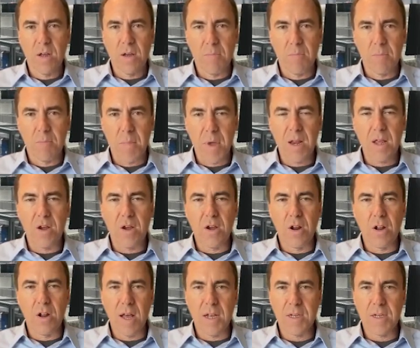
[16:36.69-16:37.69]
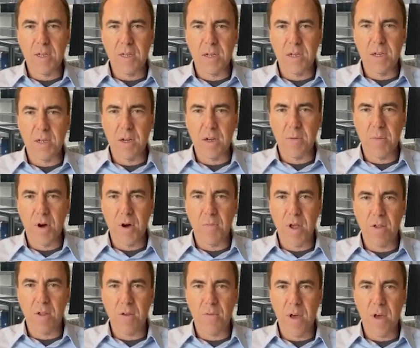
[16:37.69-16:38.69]
many good lessons about
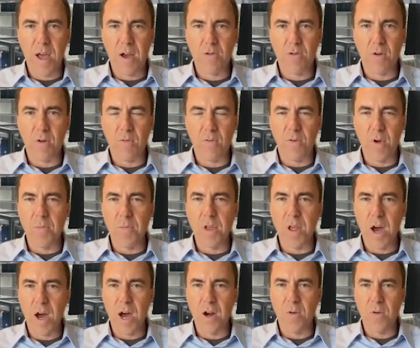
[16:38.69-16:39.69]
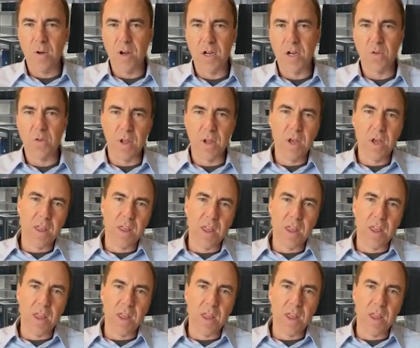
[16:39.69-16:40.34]
manufacturing from the auto industry